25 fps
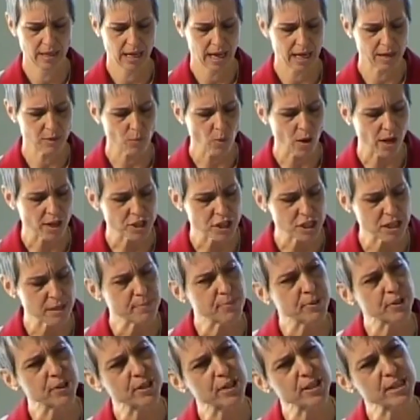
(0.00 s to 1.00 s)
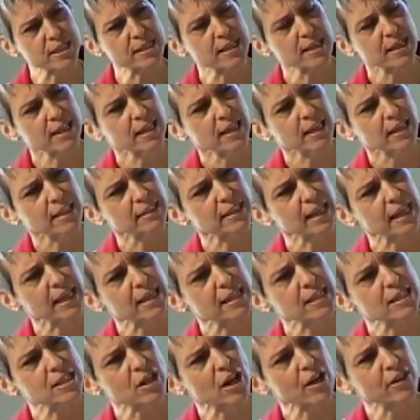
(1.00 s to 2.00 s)
and watch the birds
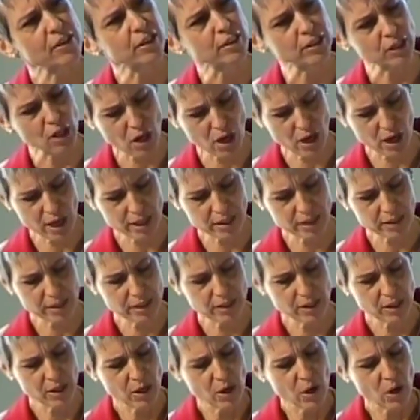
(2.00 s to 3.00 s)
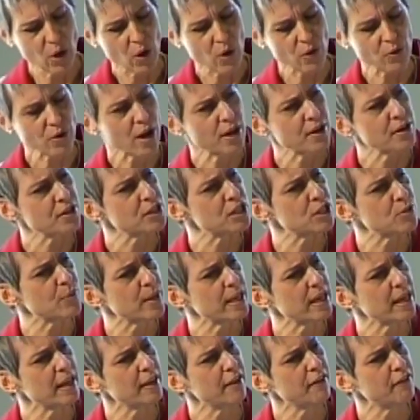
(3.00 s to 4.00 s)
land on the lawn or on a
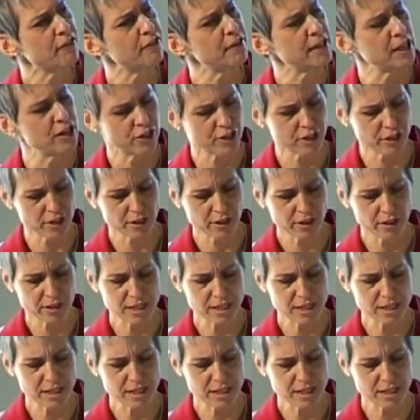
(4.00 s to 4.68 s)
swinging feeder